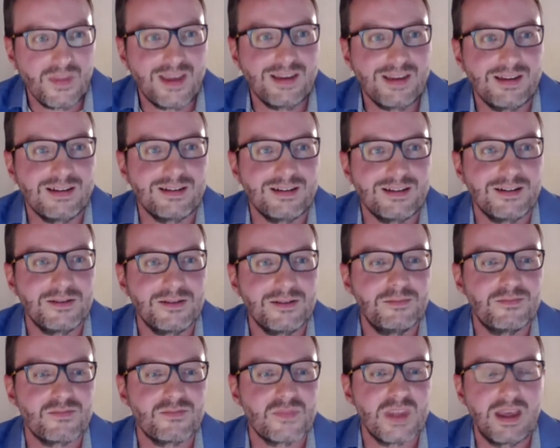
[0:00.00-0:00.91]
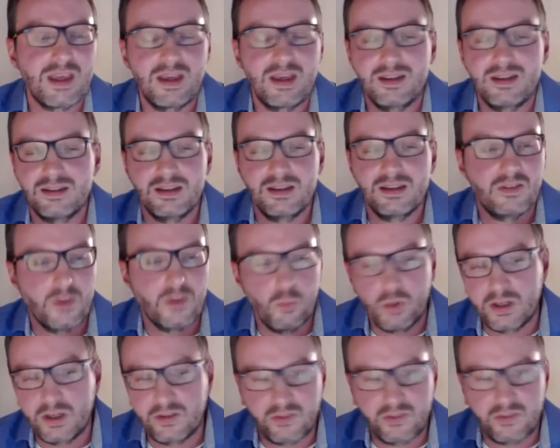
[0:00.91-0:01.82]
and then
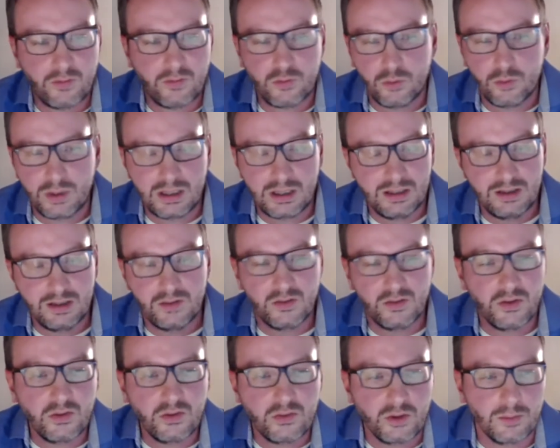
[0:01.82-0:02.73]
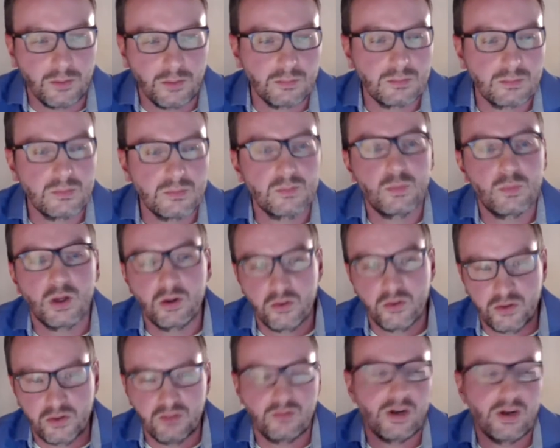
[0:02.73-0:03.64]
someone is suffering in the system
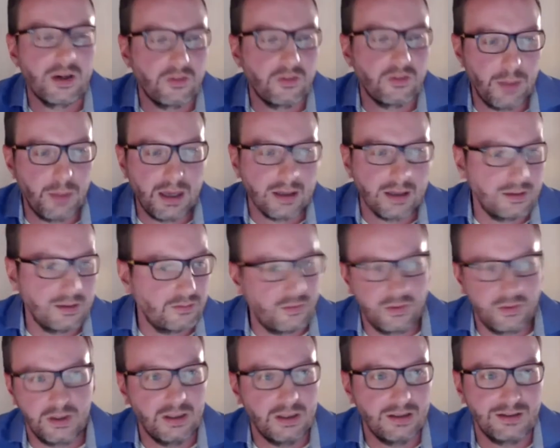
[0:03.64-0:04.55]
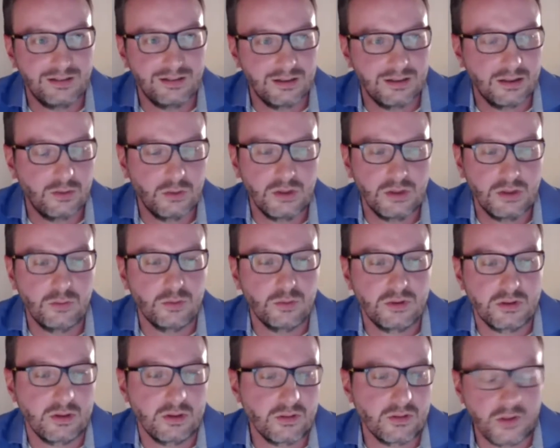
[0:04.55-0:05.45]
because it fires back at
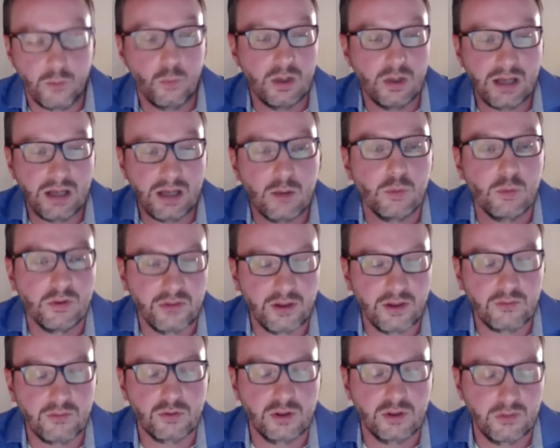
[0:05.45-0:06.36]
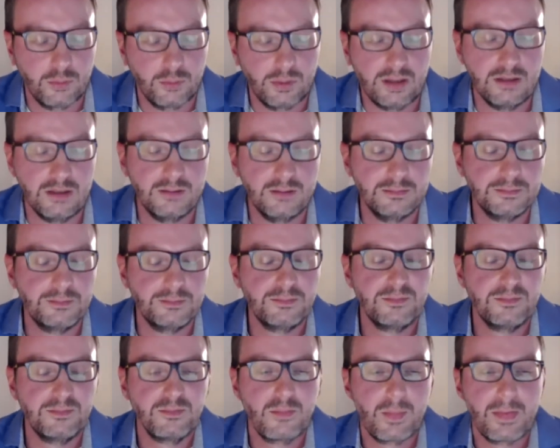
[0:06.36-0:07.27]
someone I will suffer as well.
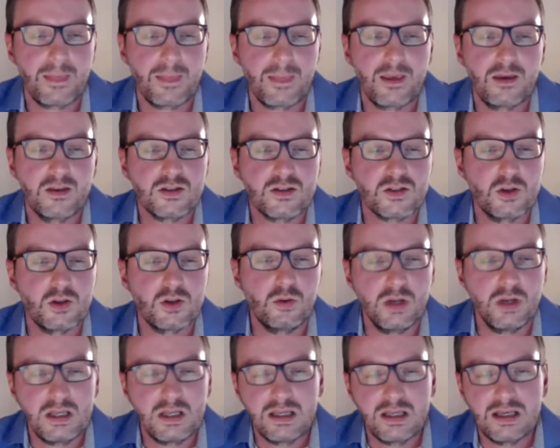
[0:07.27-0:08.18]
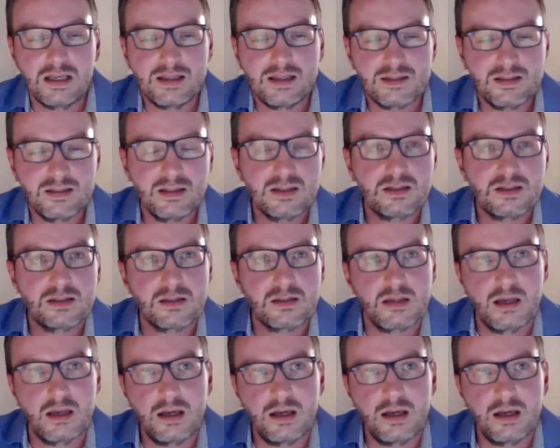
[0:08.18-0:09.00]
So it's this